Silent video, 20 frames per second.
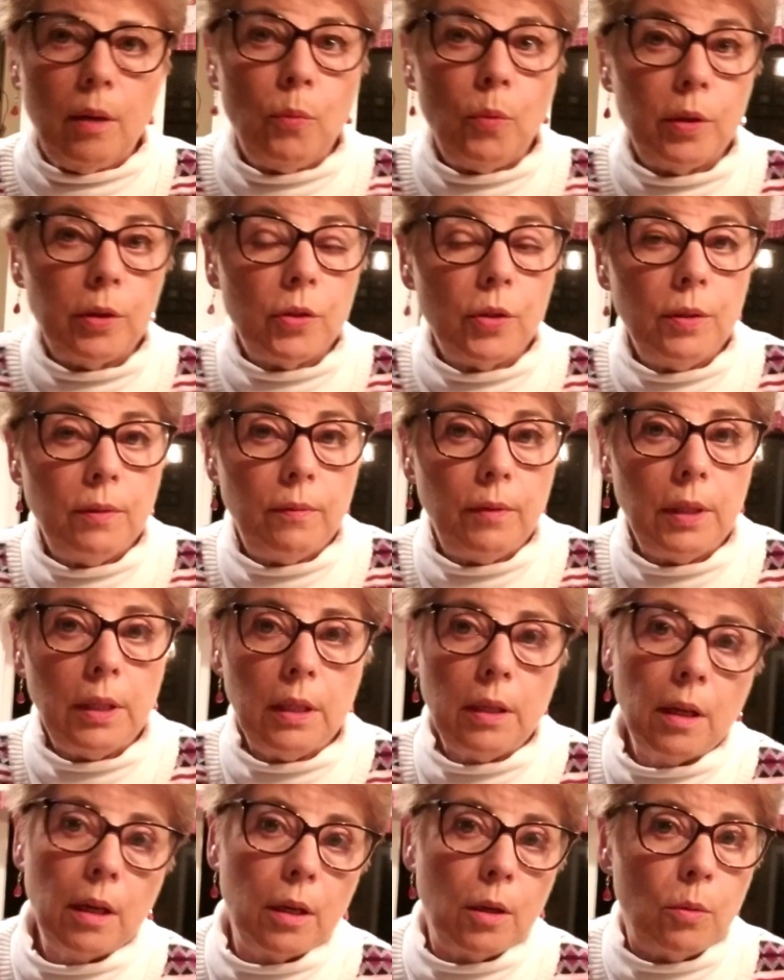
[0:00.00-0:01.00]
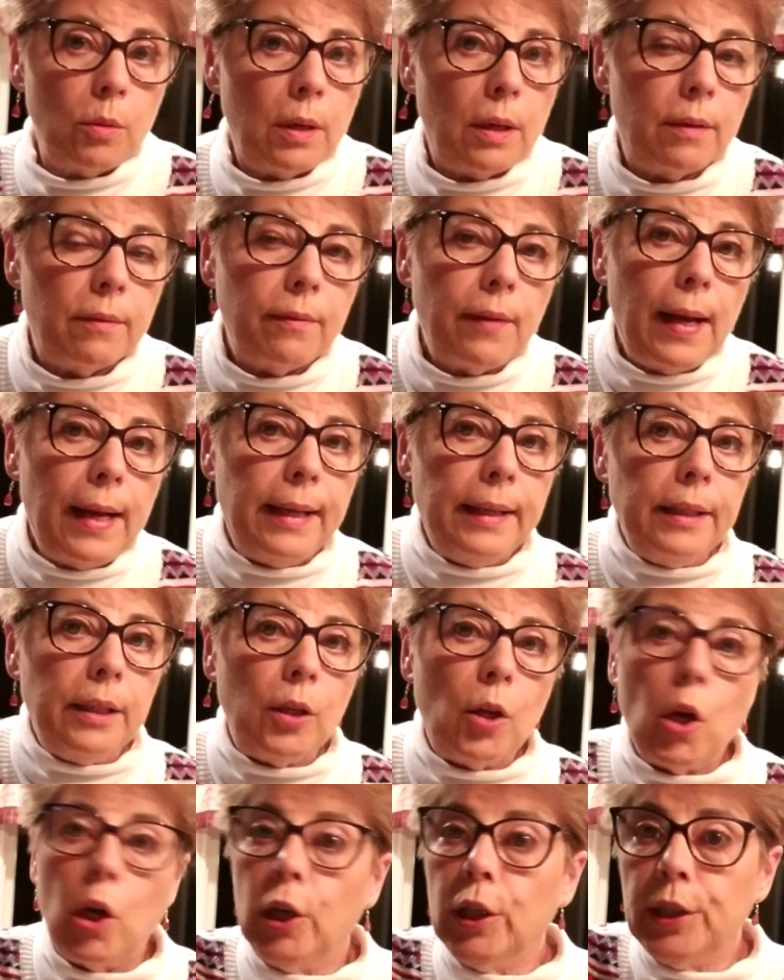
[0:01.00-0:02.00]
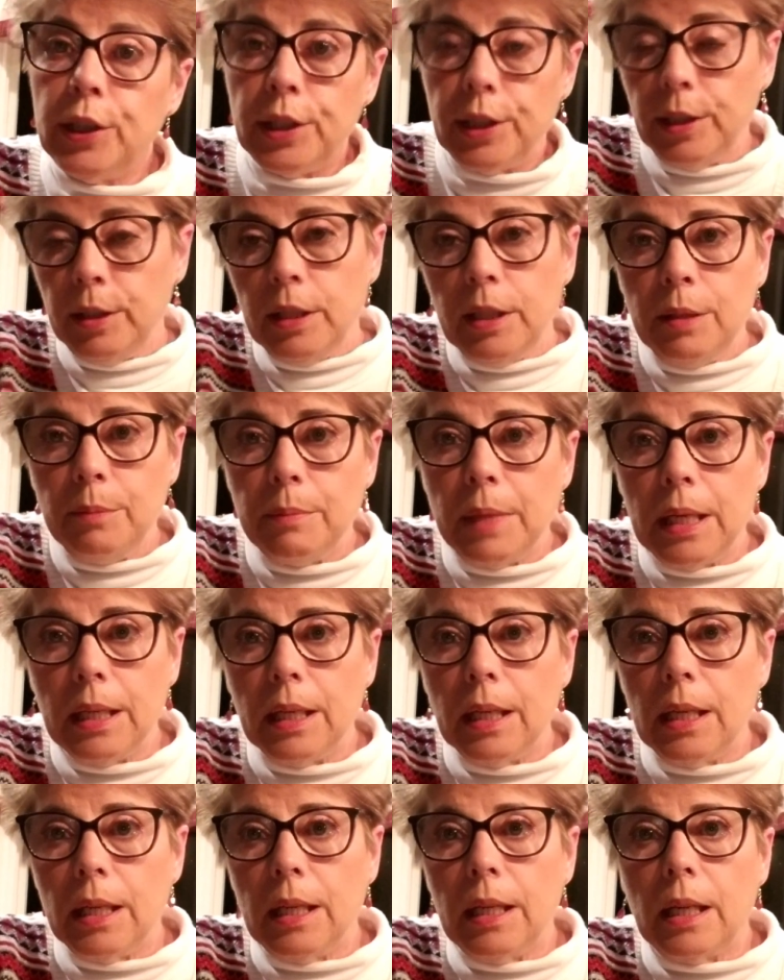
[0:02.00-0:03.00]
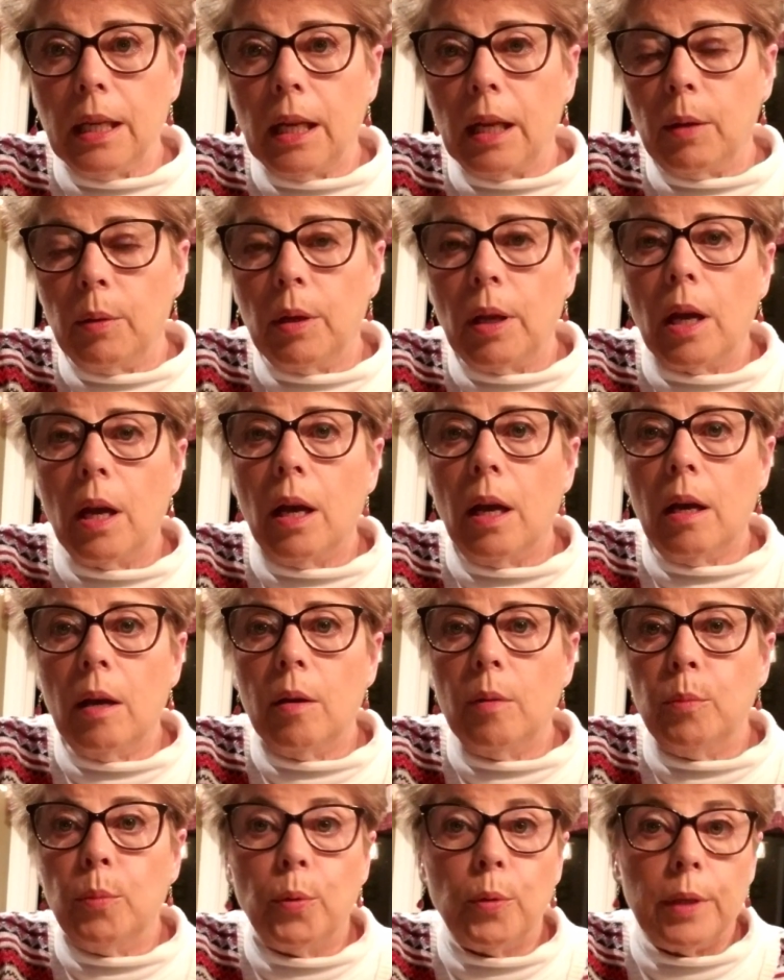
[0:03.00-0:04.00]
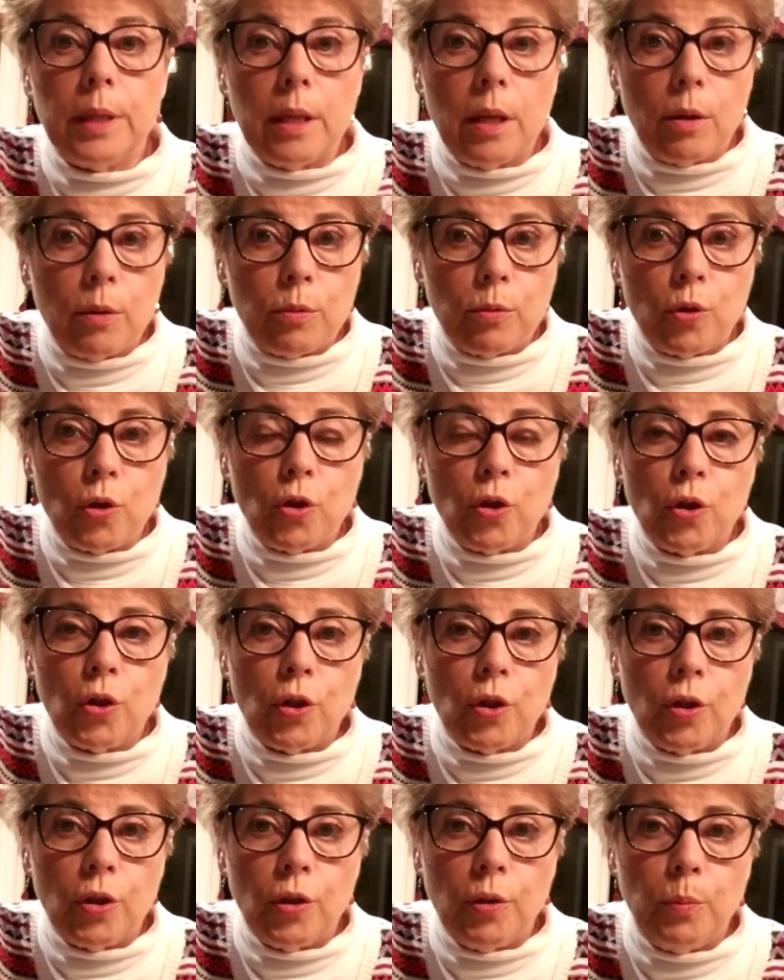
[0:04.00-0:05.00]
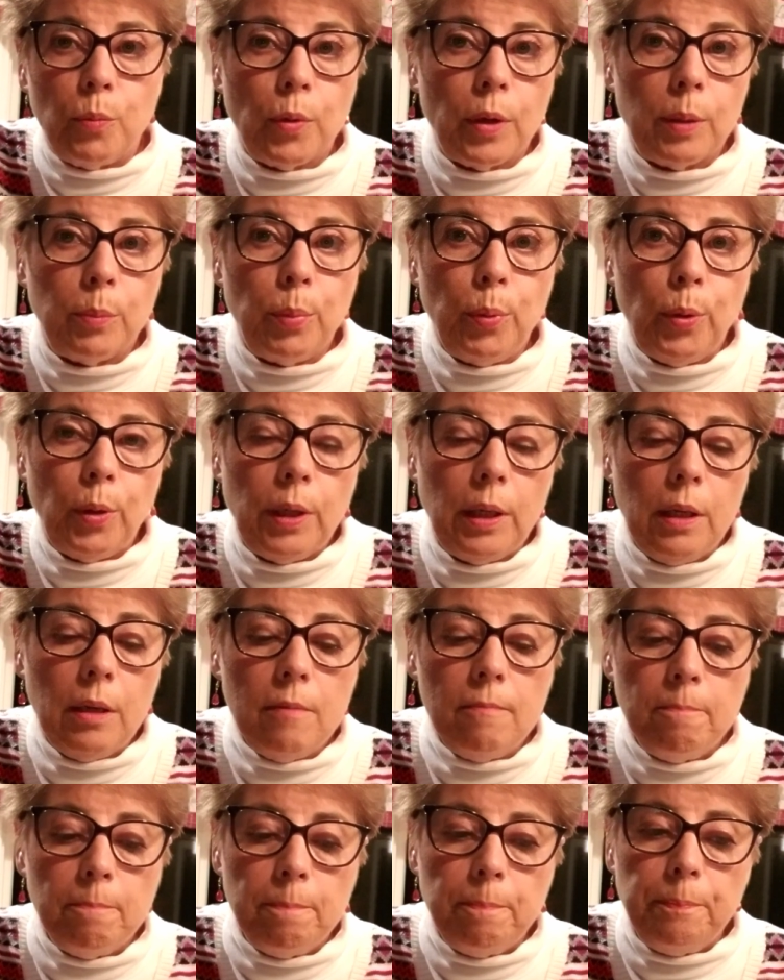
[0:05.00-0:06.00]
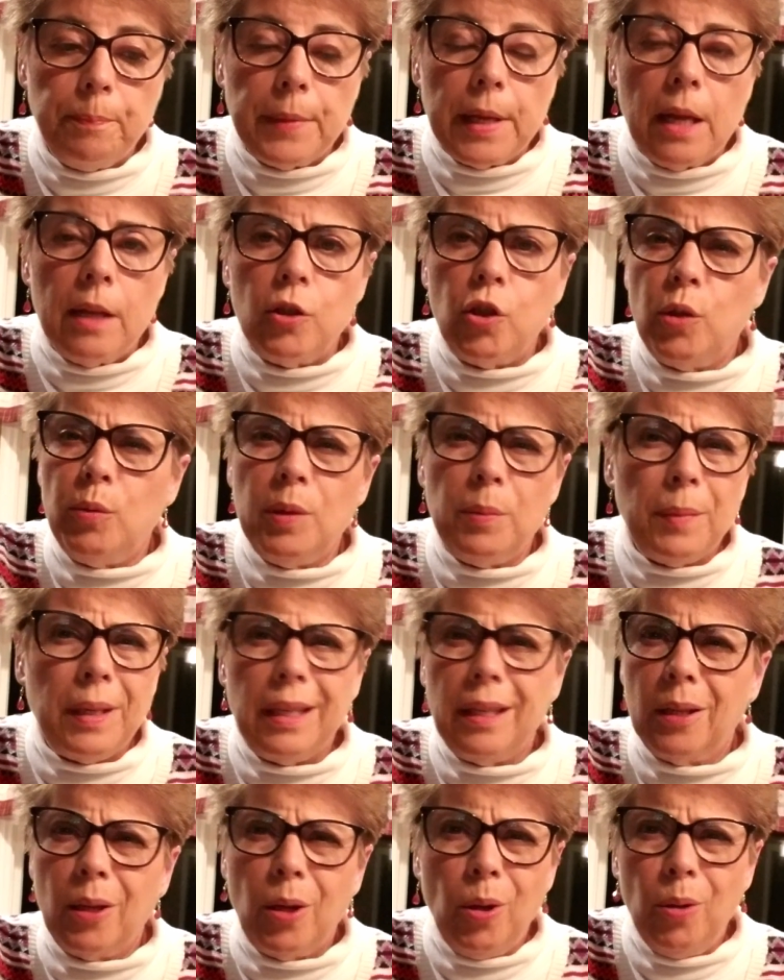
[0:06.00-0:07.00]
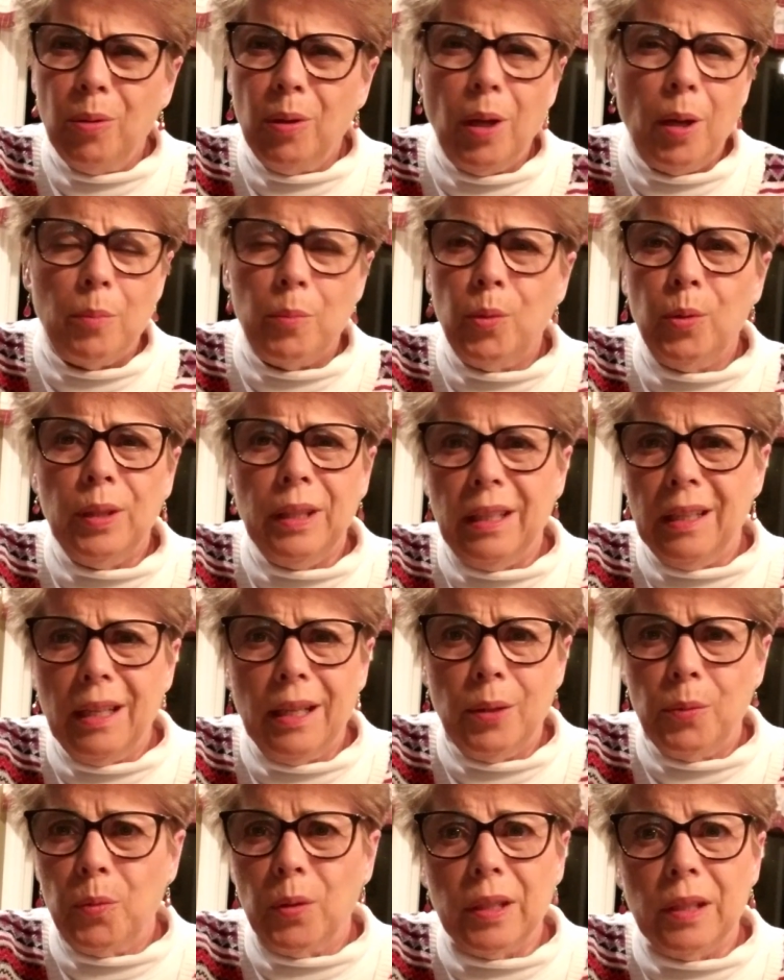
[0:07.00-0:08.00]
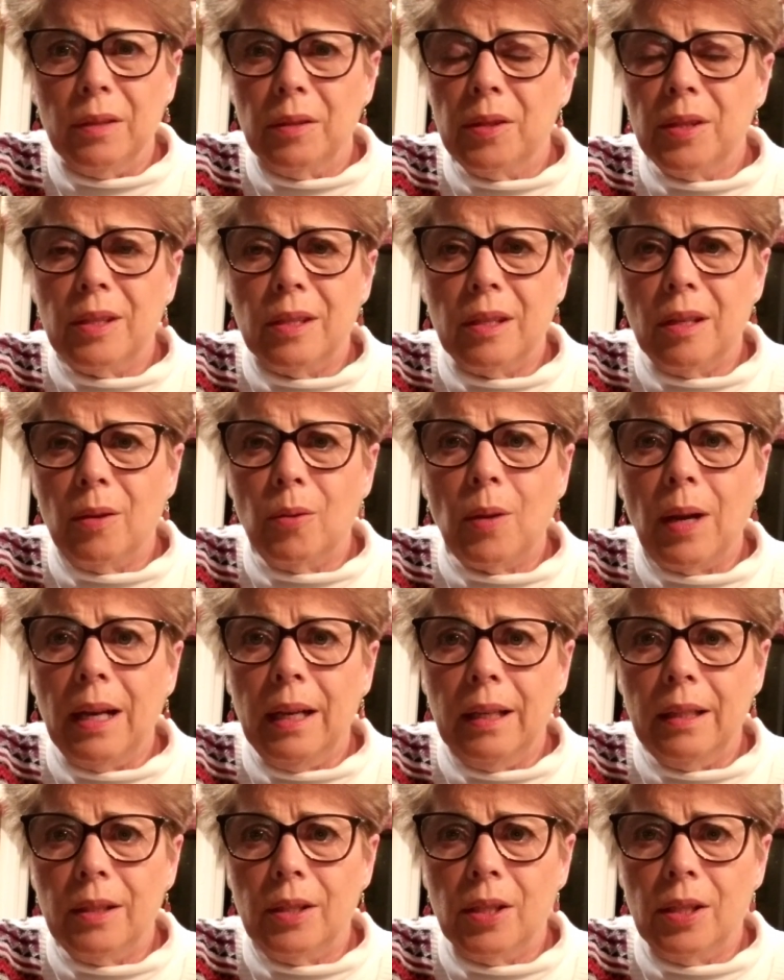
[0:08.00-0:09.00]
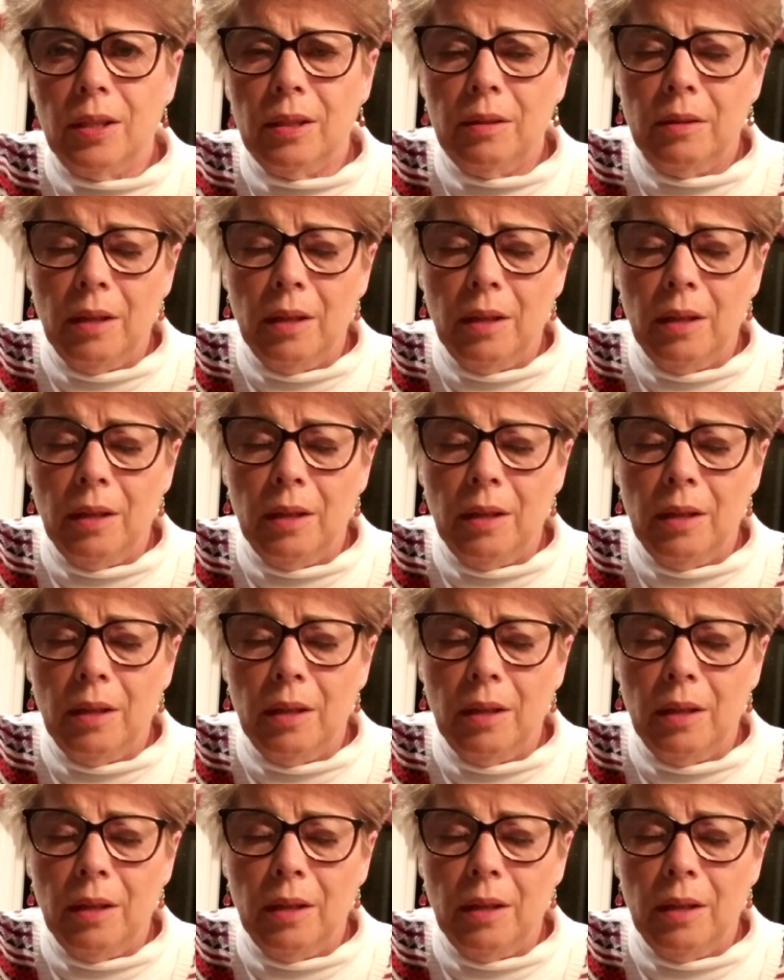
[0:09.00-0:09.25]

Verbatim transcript: watched a video of Anna Garten making uh, brioche bread pudding. She was making a whole lot more than I was, so I had to